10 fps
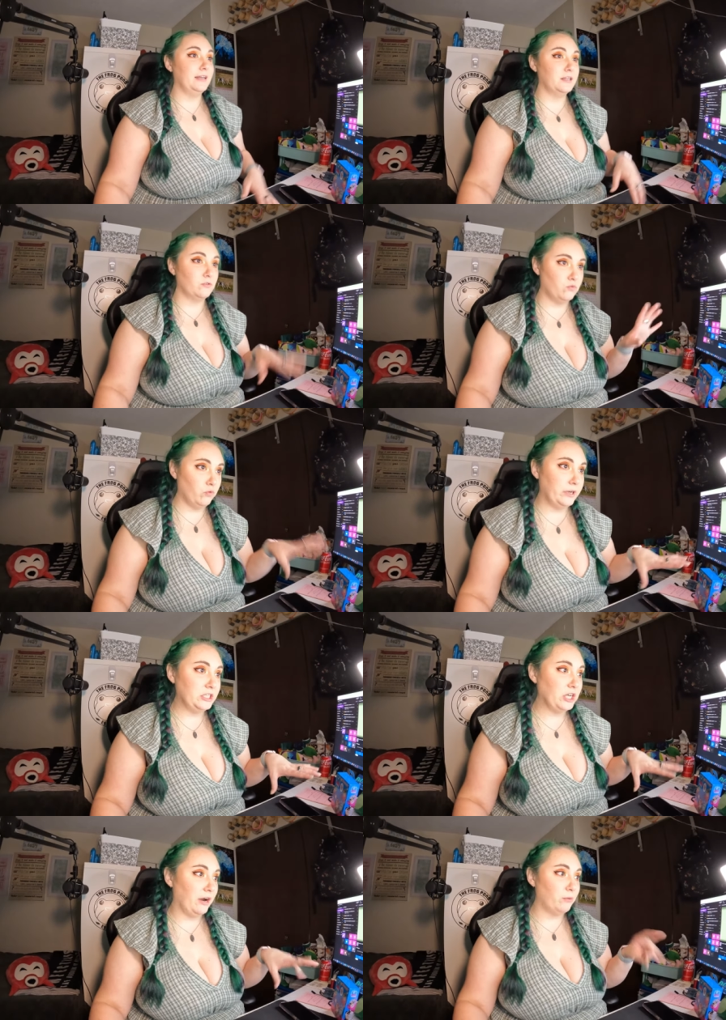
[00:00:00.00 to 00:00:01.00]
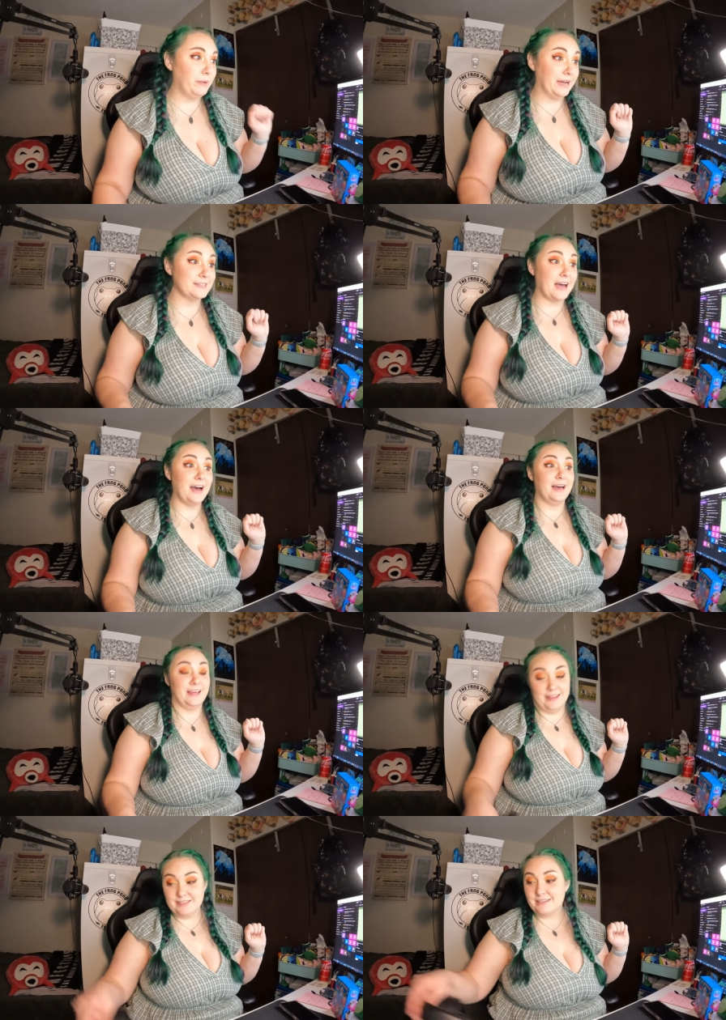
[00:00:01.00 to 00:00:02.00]
I need to reach out because
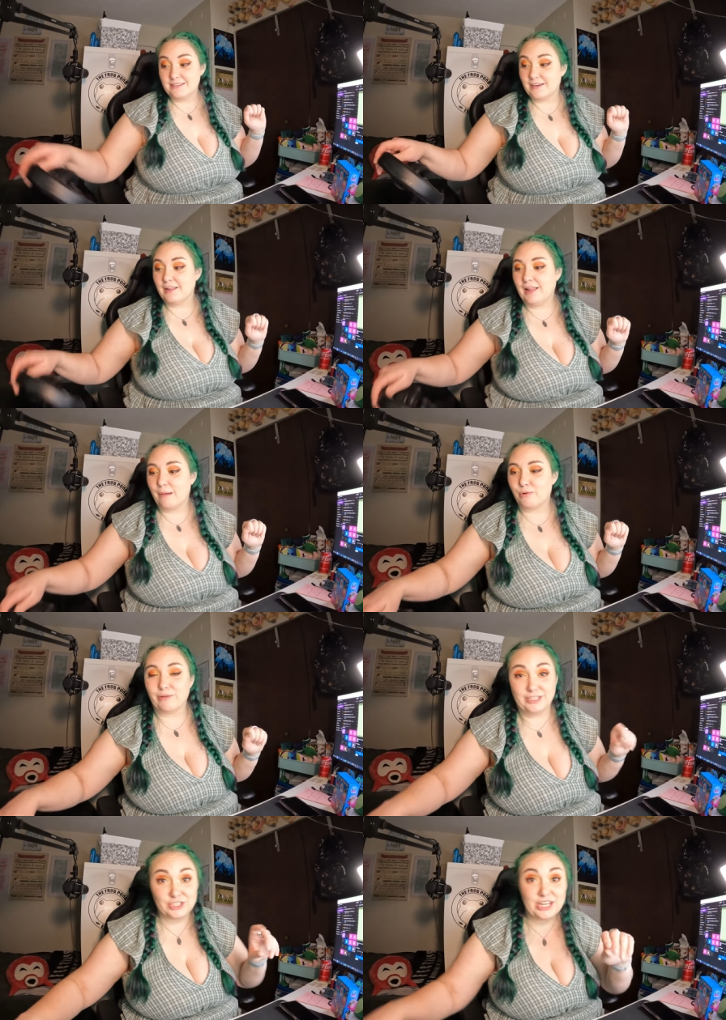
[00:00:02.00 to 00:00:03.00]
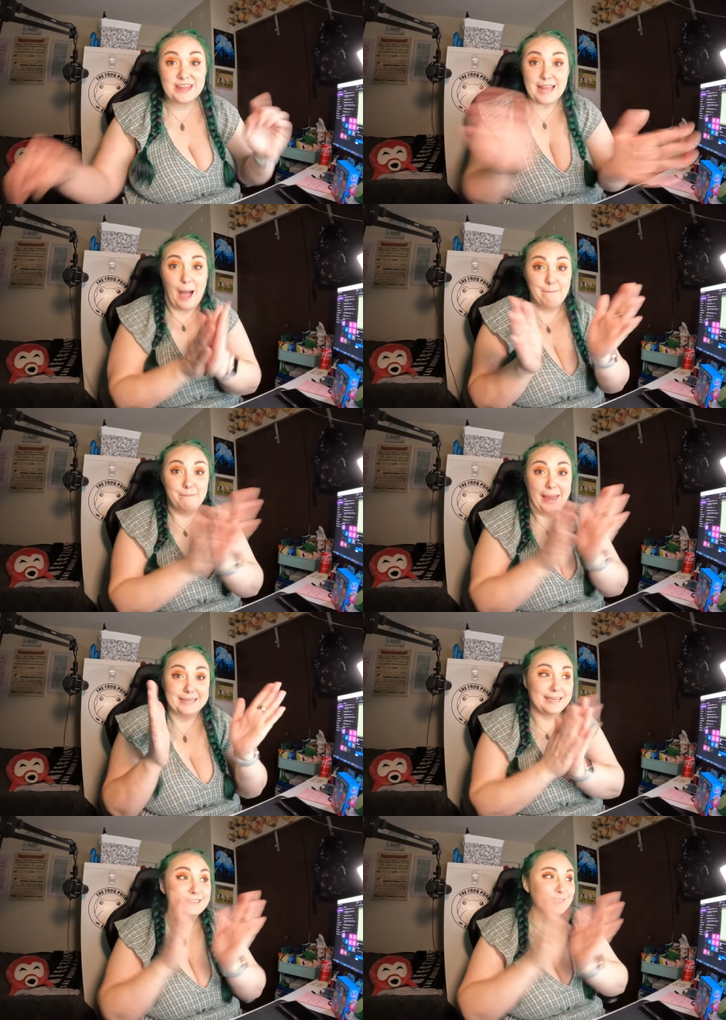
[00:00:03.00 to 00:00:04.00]
this is a collaboration that
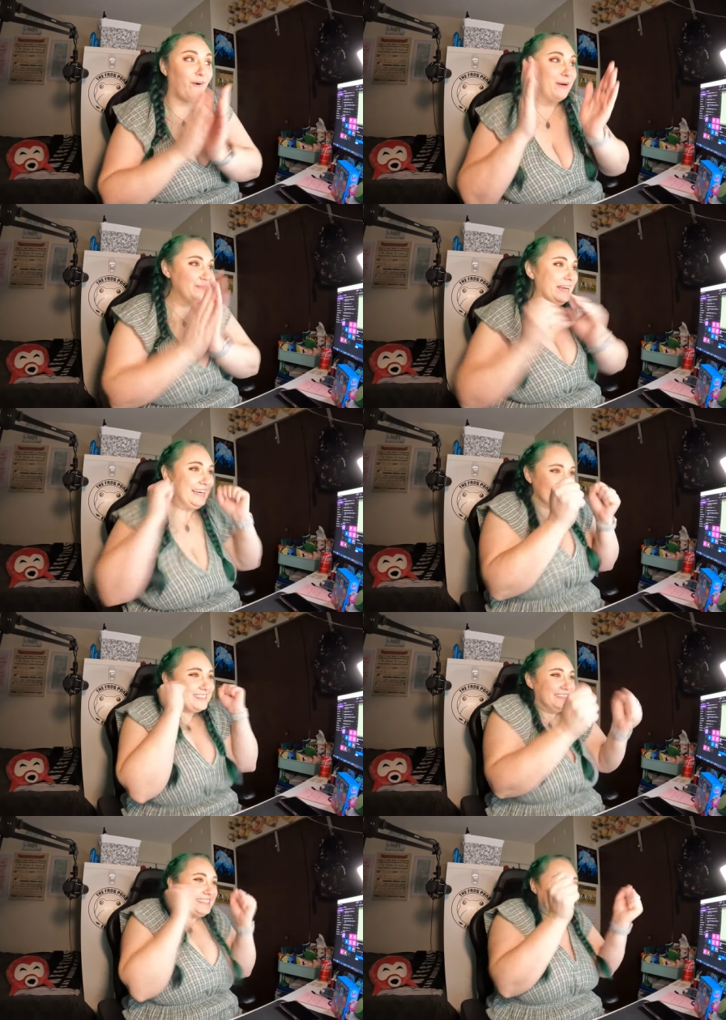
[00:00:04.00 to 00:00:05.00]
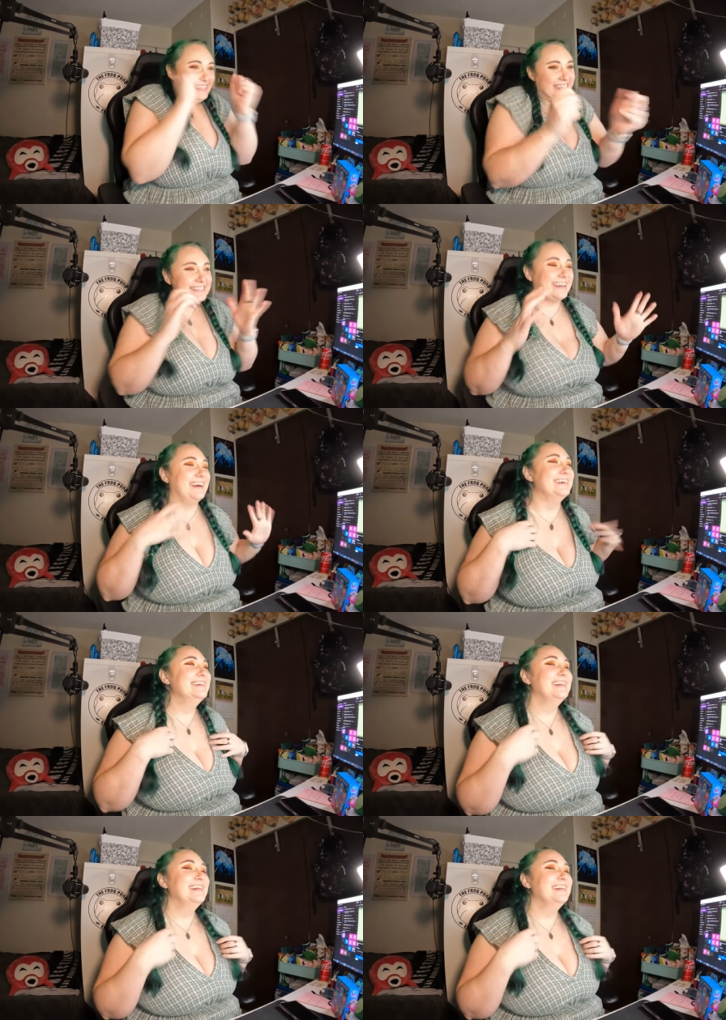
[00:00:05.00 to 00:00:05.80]
makes sense for me. I'm so excited. Okay.